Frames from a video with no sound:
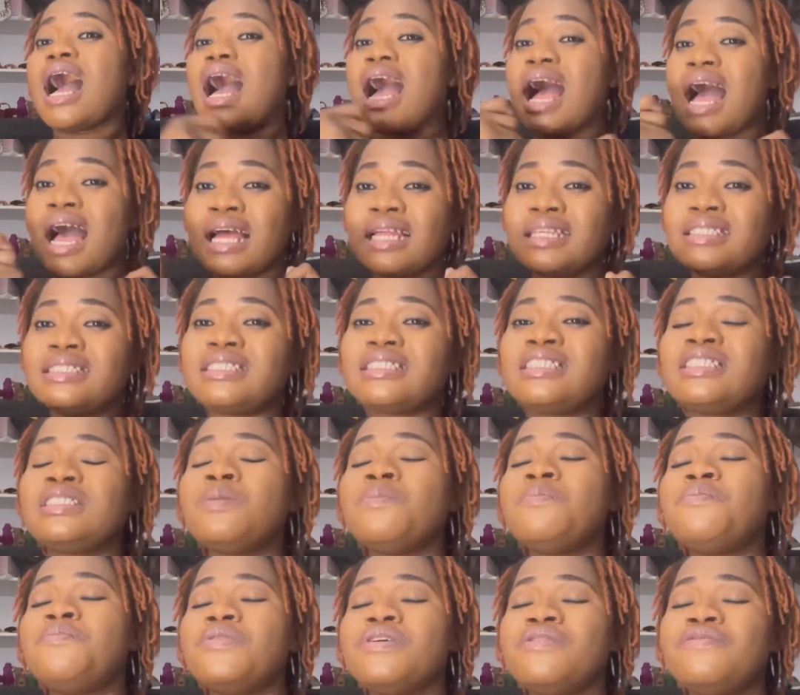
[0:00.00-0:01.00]
And
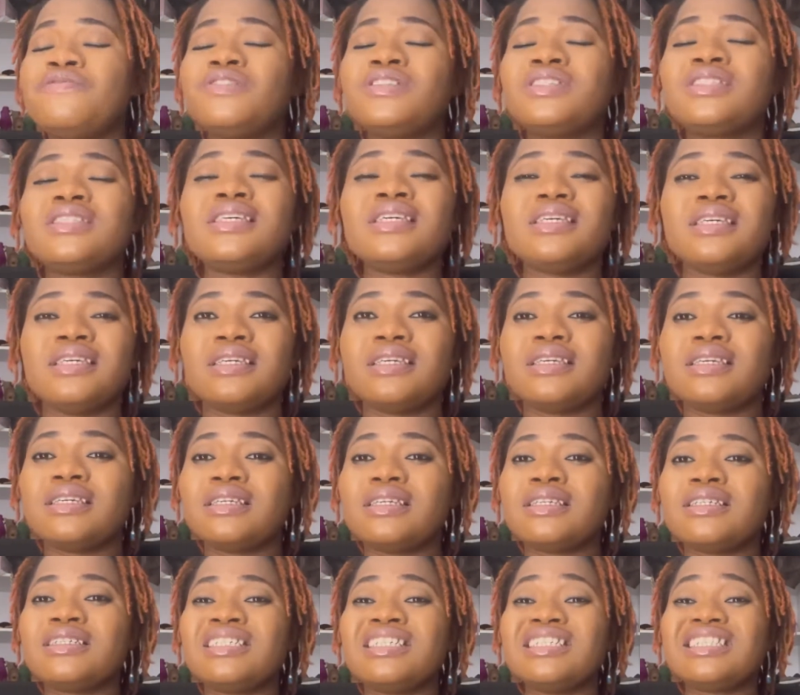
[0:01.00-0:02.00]
she, if you see,
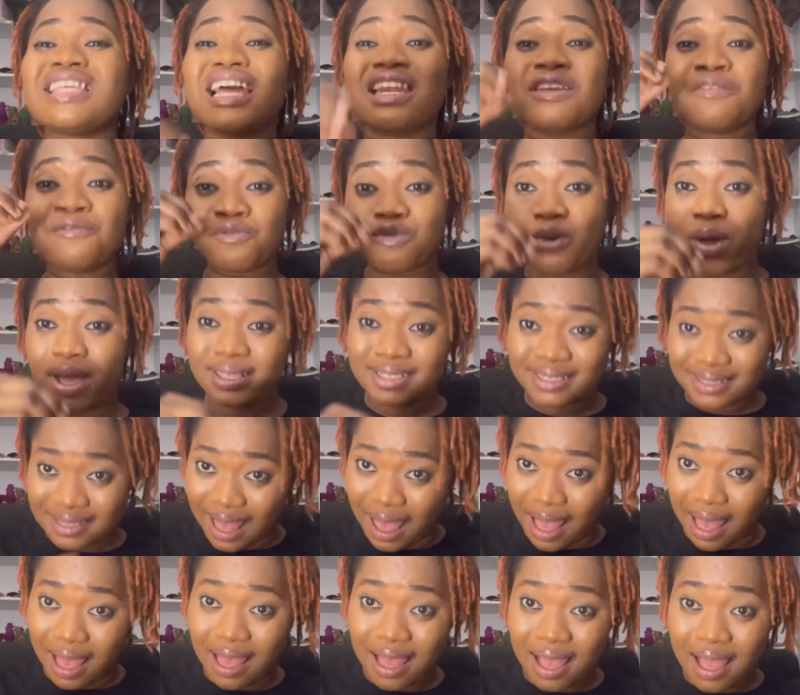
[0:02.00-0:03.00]
she's an
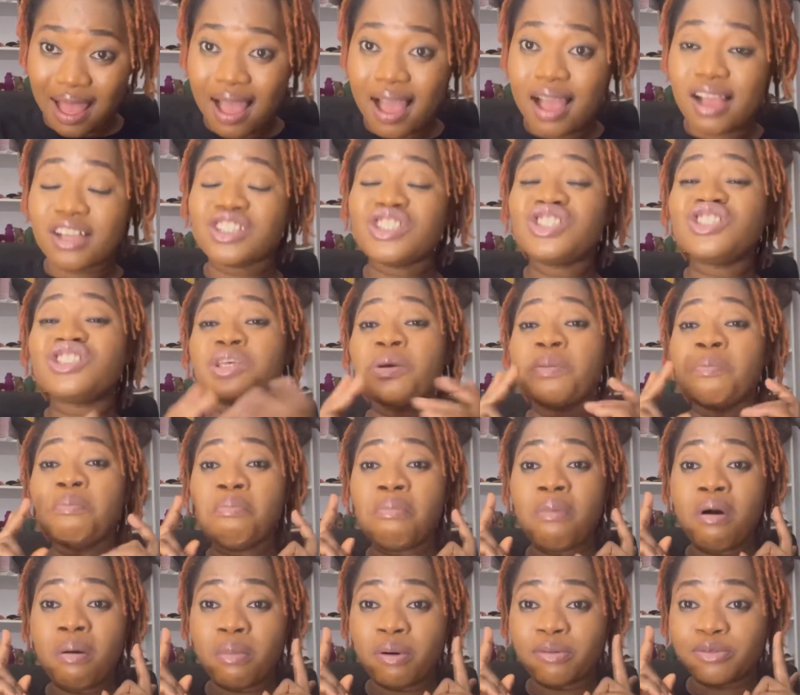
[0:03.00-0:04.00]
influencer. She's a
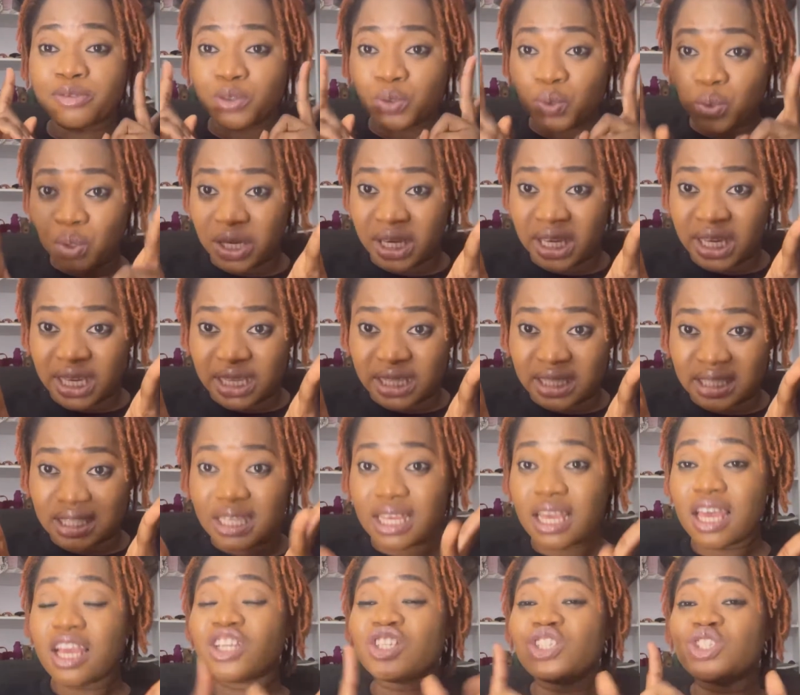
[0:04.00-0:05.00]
mom of two kids.
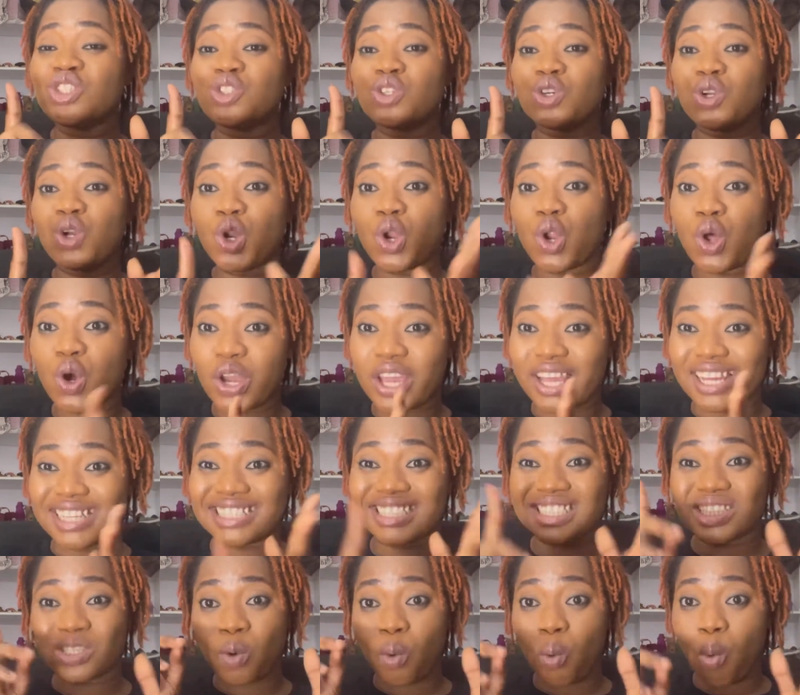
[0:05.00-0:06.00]
She's a lawyer.
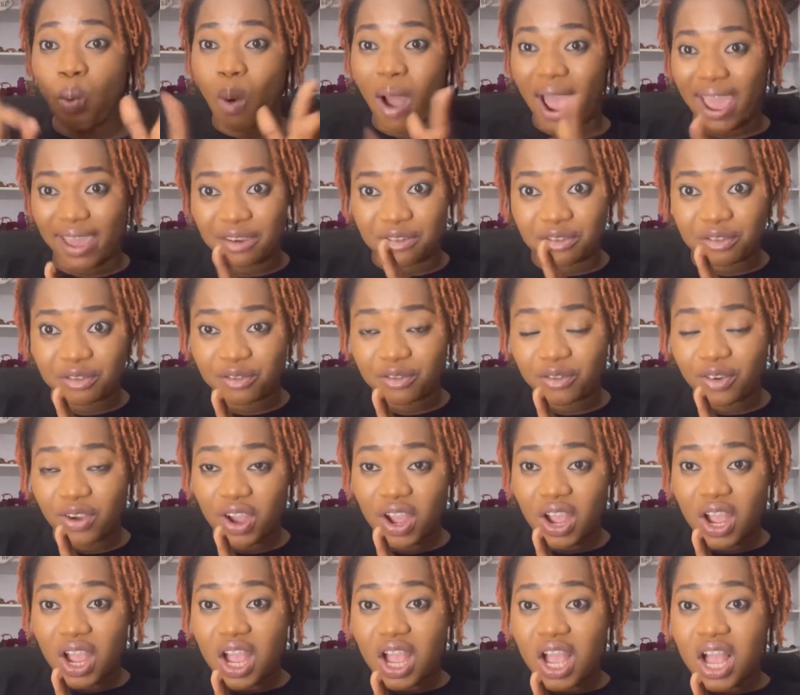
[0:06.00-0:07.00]
She's a wife.
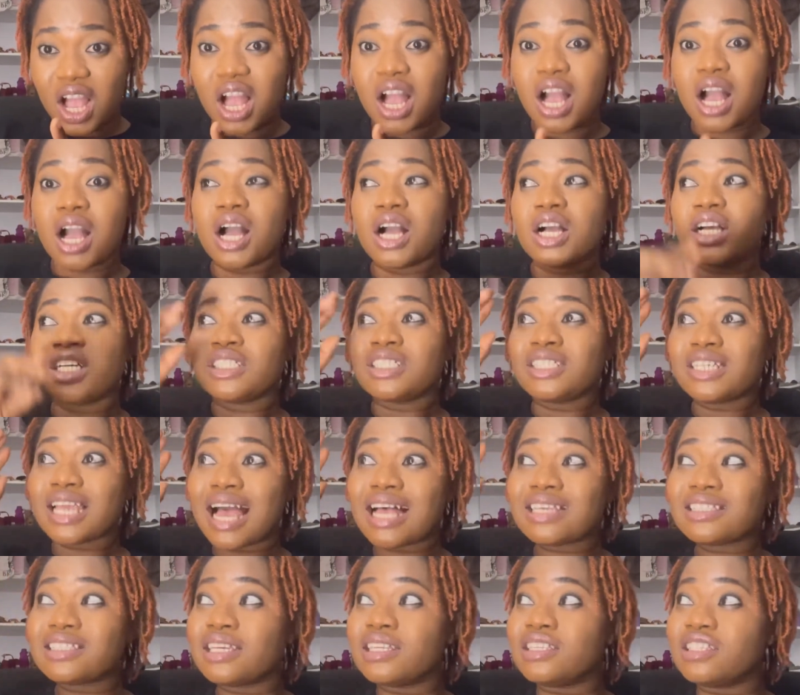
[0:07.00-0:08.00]
She
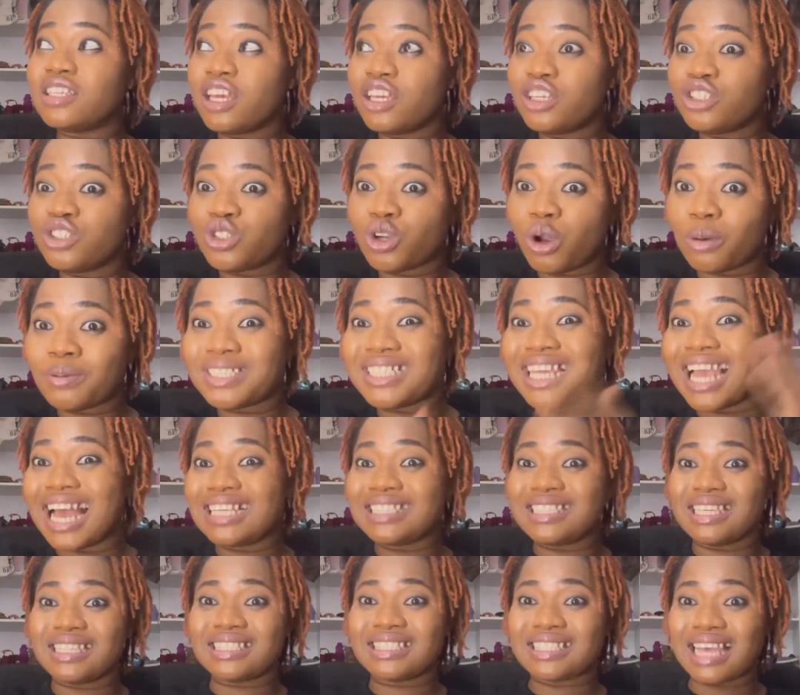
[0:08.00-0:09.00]
has a day job. She
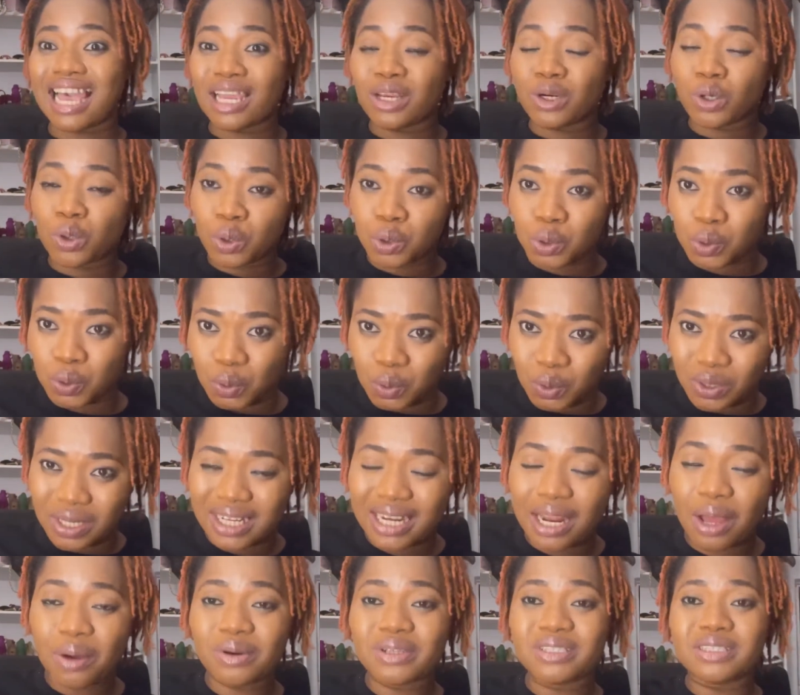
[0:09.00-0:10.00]
has a side hustle. Now,
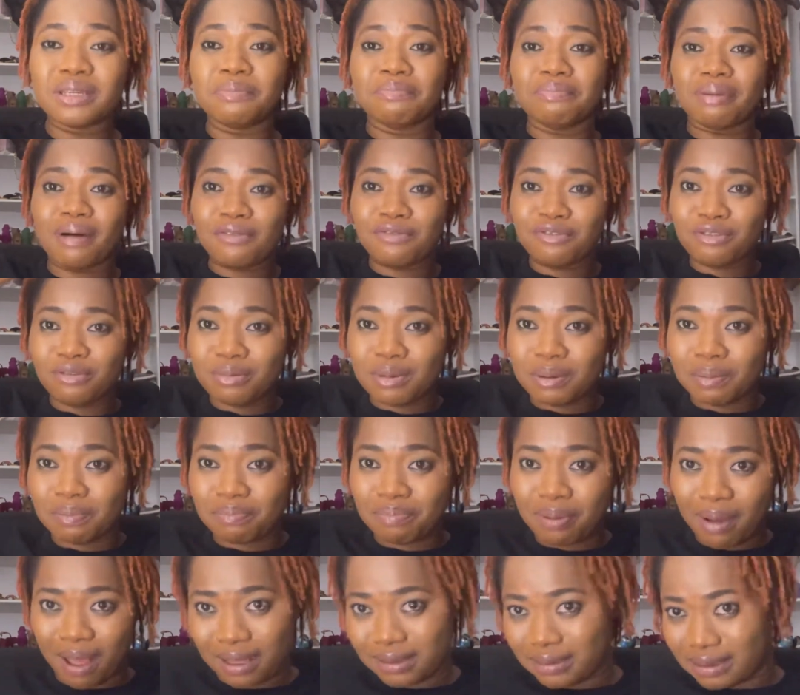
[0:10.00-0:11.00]
that one, they baffle me
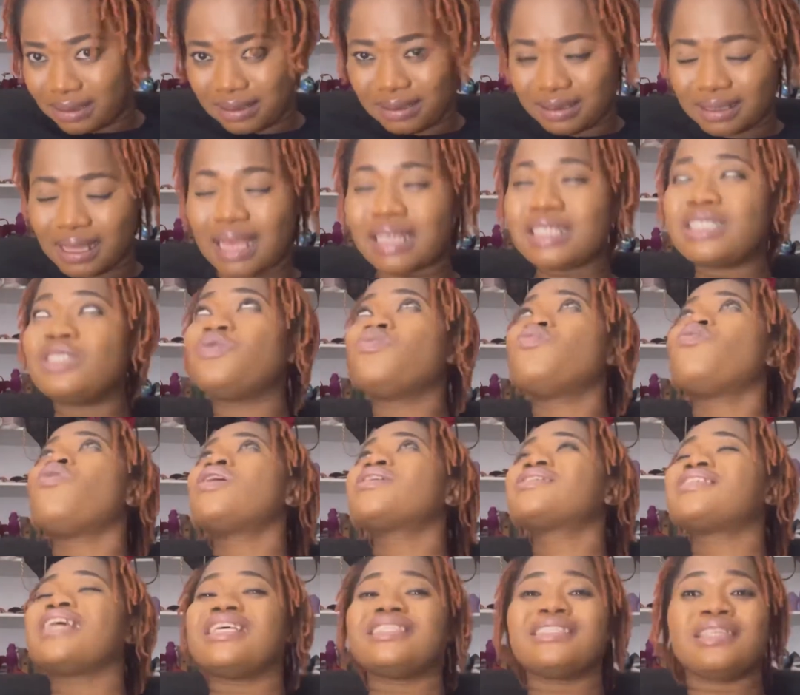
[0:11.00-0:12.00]
pass. And she
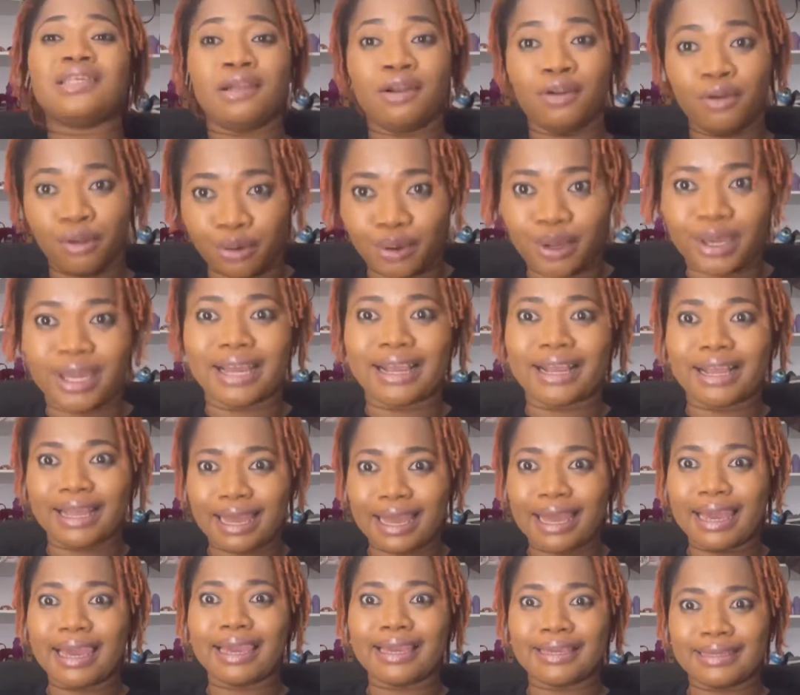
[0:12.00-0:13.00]
works as a lawyer,
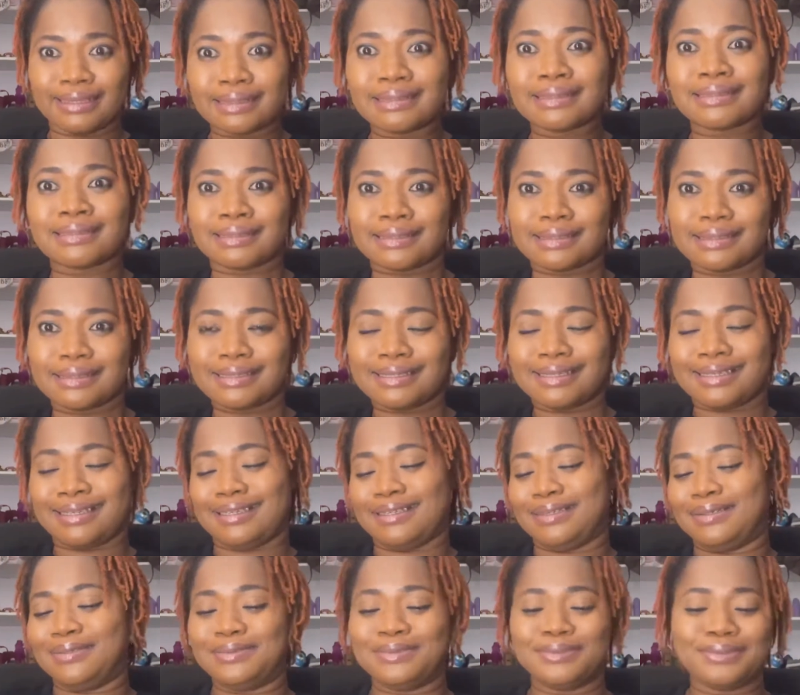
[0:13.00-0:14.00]
guys.
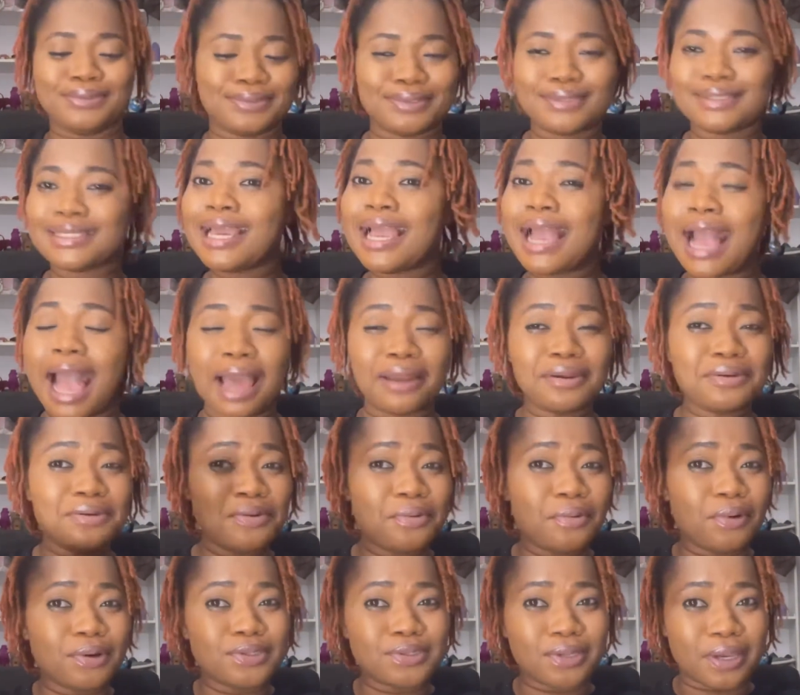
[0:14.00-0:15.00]
Hey, God. I don't know
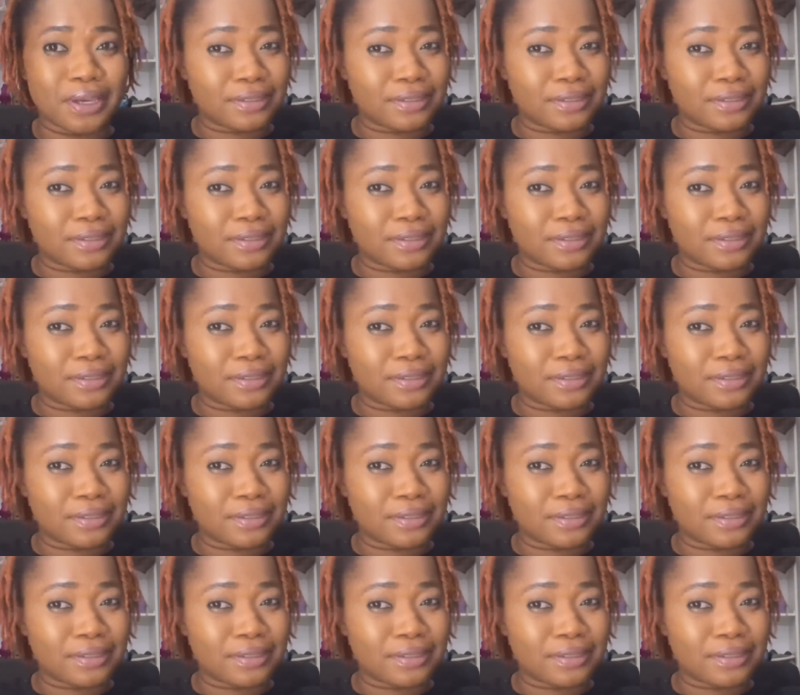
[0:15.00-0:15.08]
what your